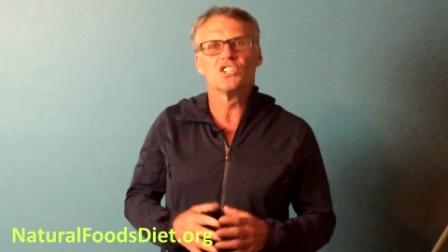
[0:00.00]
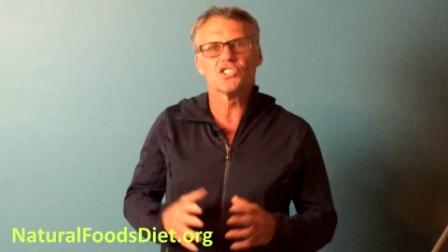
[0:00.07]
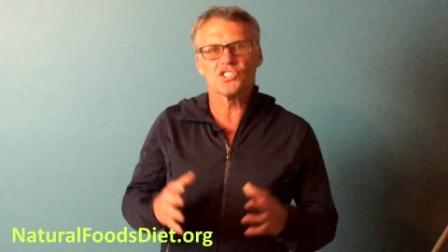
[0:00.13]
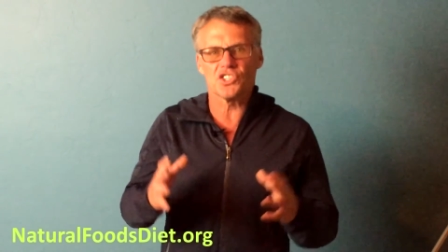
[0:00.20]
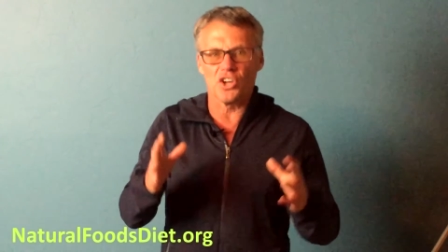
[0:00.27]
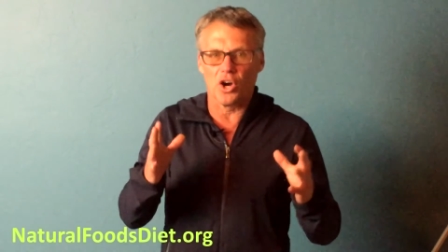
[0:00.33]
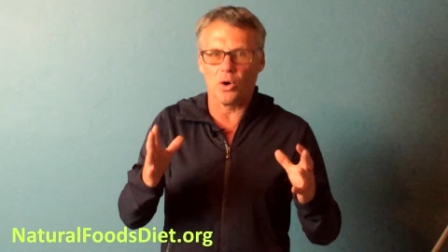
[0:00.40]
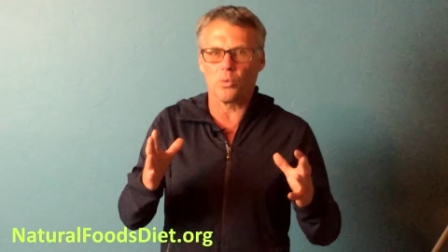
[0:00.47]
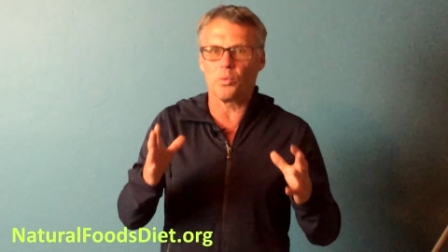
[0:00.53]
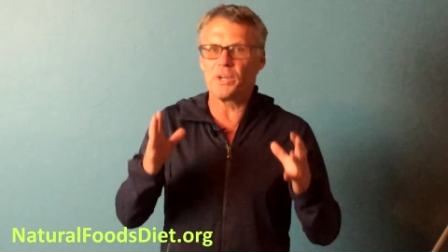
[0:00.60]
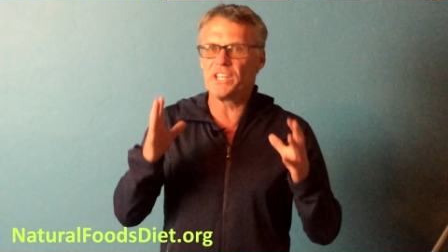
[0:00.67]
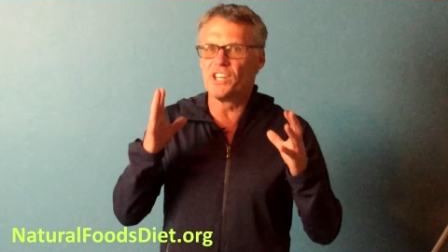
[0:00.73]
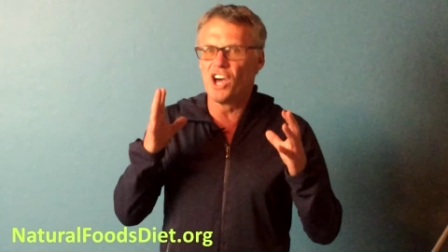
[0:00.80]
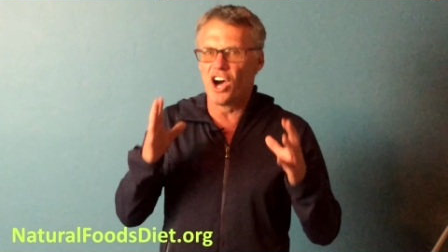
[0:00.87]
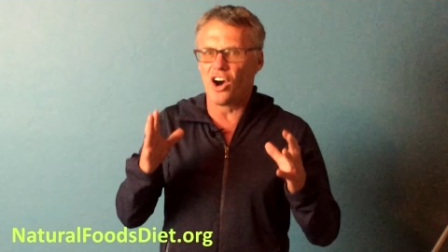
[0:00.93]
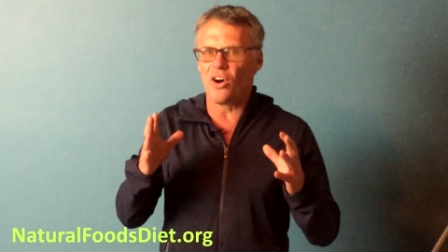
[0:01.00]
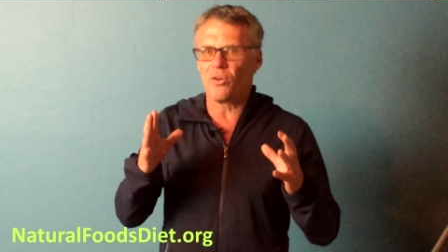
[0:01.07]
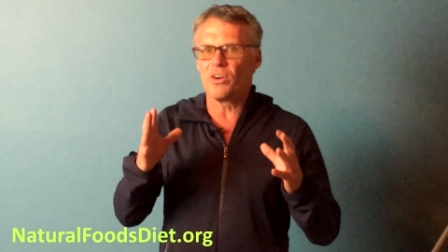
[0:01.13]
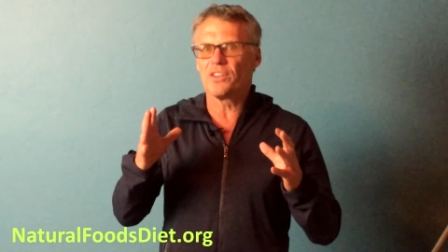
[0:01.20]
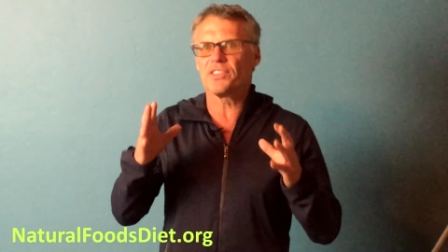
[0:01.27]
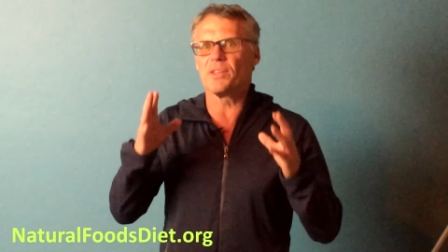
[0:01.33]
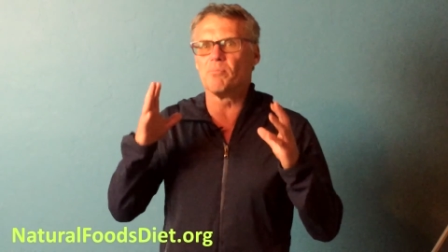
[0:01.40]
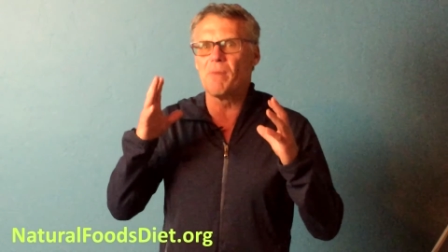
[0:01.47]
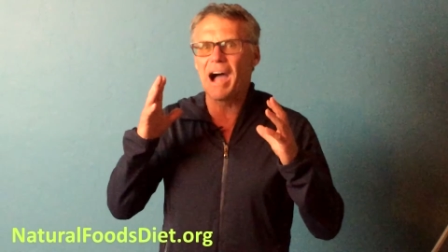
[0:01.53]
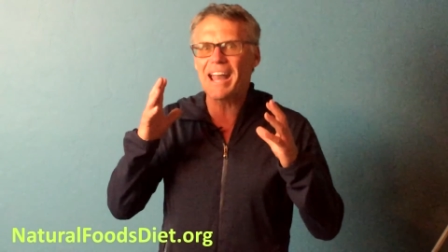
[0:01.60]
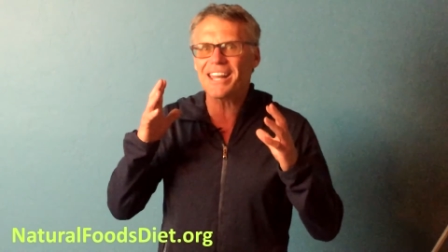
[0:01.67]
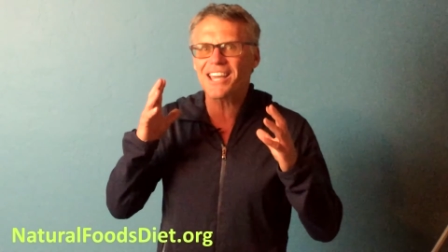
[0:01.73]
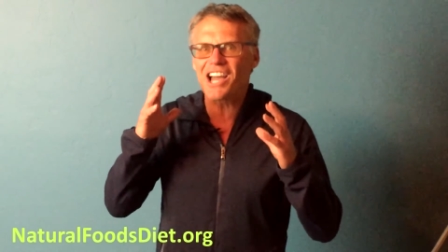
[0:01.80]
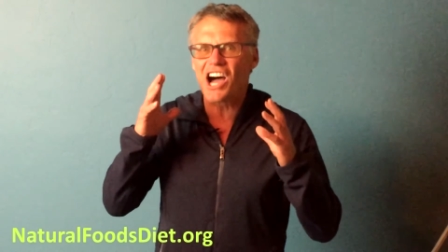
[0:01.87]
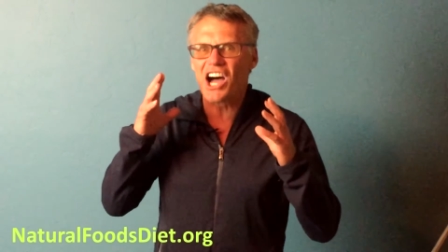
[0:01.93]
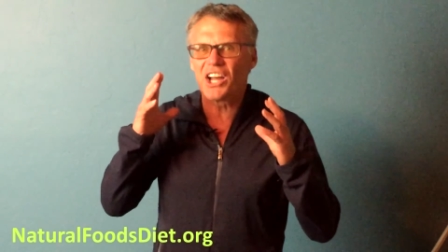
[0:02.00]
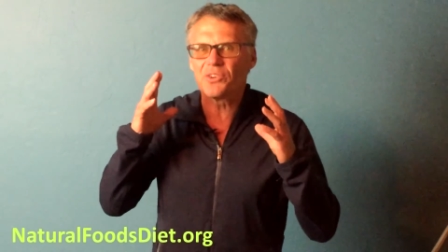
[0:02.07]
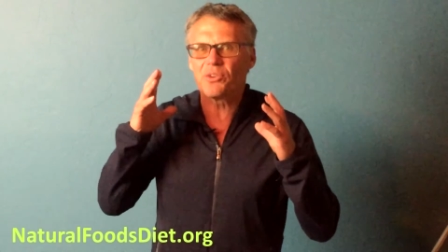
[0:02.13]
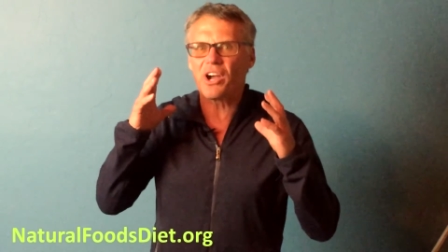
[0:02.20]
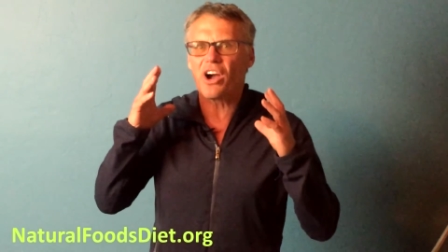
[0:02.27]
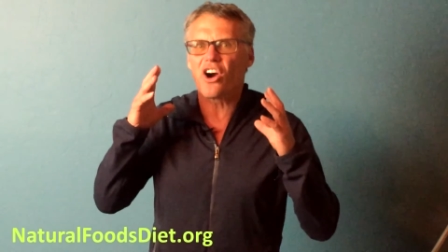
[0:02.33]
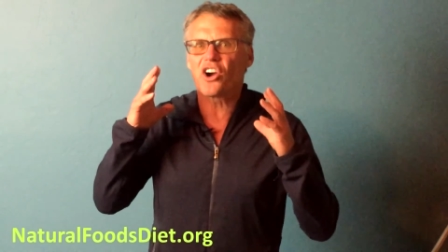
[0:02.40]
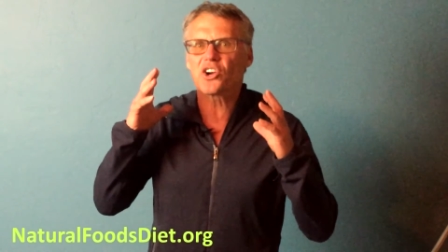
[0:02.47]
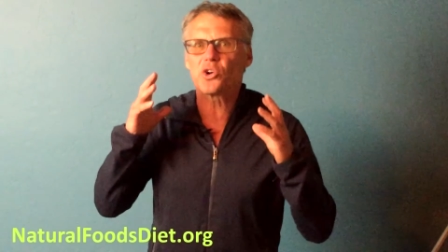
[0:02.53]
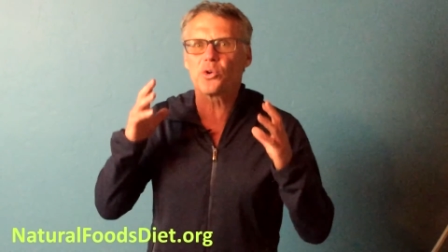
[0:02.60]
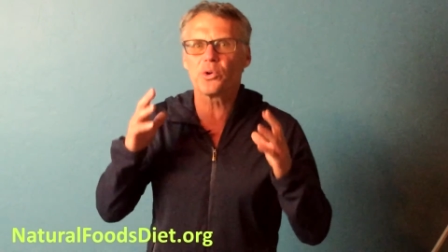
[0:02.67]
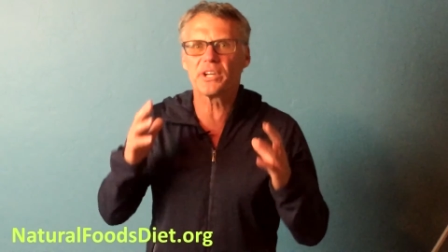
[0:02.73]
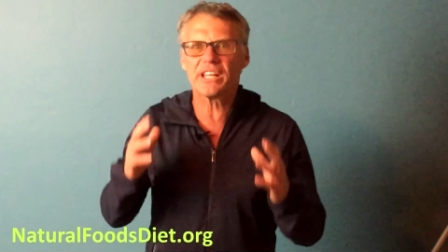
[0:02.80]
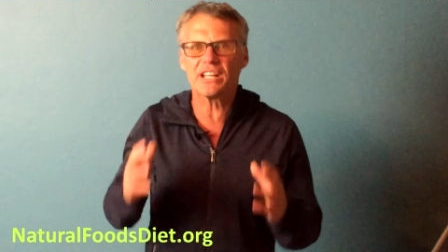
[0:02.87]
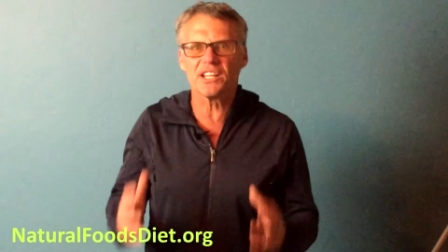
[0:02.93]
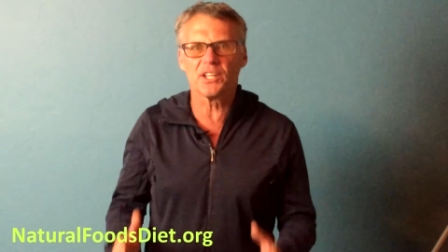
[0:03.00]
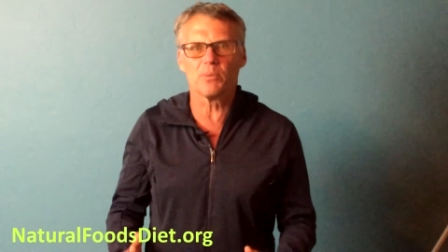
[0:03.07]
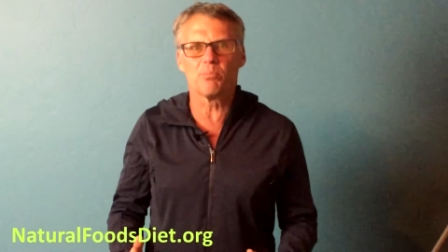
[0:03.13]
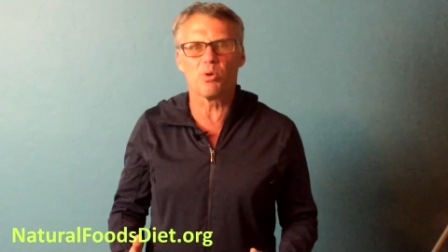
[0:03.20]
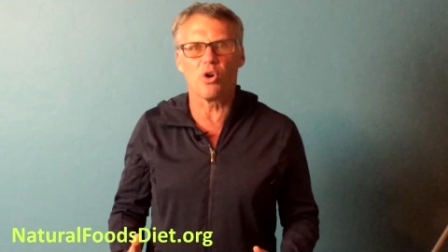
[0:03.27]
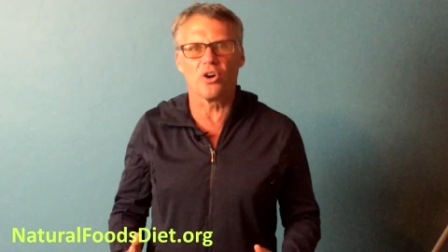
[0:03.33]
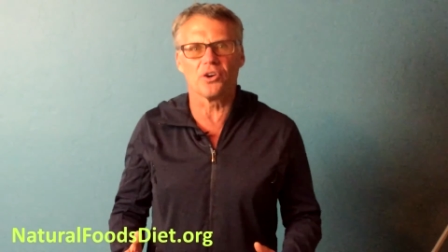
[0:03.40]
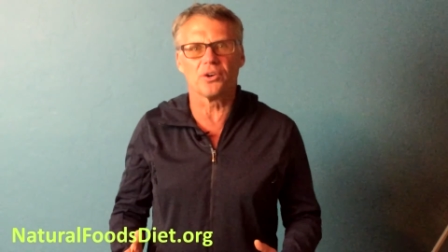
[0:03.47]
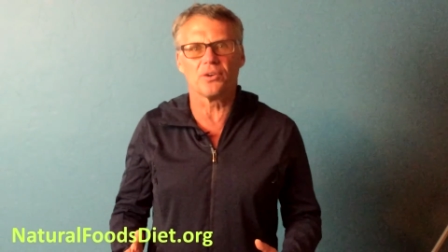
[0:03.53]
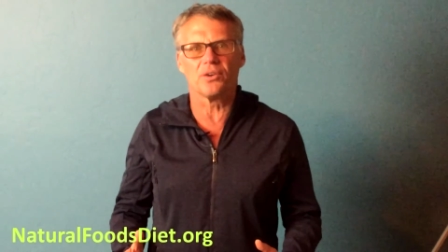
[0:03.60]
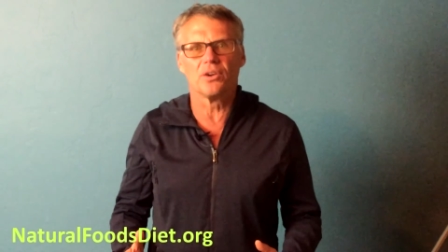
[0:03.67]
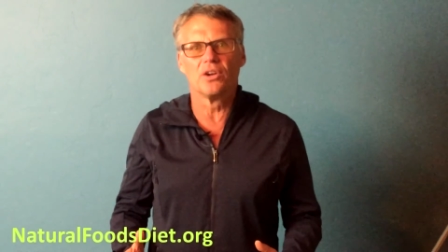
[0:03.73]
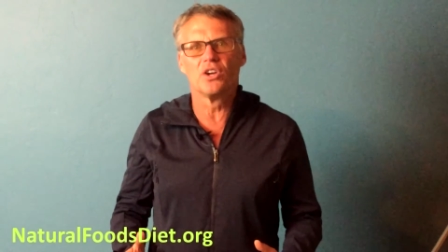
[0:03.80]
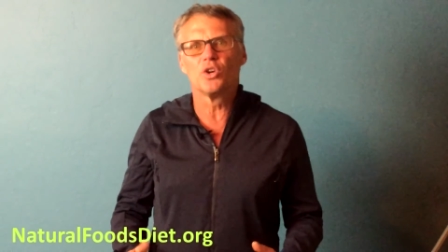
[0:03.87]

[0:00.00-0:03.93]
So we know the mitochondria are critically important.